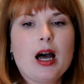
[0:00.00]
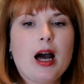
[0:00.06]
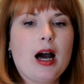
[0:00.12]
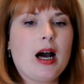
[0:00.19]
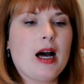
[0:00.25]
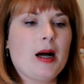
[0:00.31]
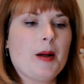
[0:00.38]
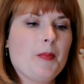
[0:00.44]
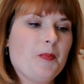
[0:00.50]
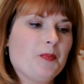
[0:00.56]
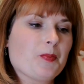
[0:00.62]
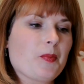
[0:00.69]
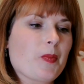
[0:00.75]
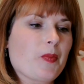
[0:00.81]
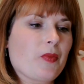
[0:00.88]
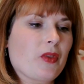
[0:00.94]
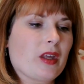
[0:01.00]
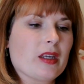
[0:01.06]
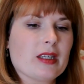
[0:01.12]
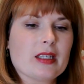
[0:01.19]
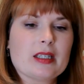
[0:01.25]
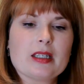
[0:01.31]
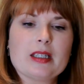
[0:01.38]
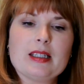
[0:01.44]
Um,
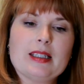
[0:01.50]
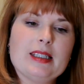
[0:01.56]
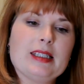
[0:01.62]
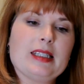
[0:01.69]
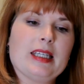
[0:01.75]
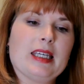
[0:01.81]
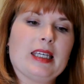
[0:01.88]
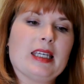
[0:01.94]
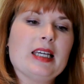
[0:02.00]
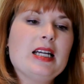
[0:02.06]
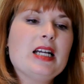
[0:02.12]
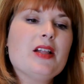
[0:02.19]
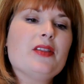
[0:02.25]
let's see,